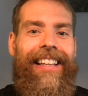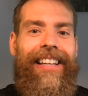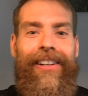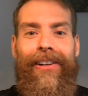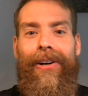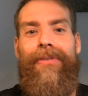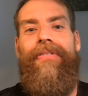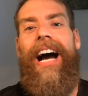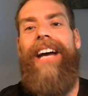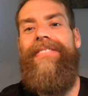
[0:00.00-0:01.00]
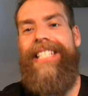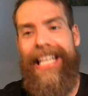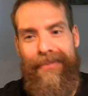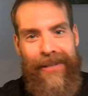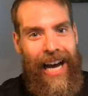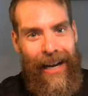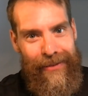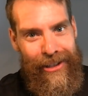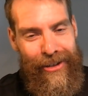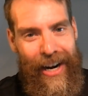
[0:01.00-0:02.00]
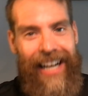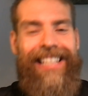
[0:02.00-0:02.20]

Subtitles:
Here are 5 deep dives to try.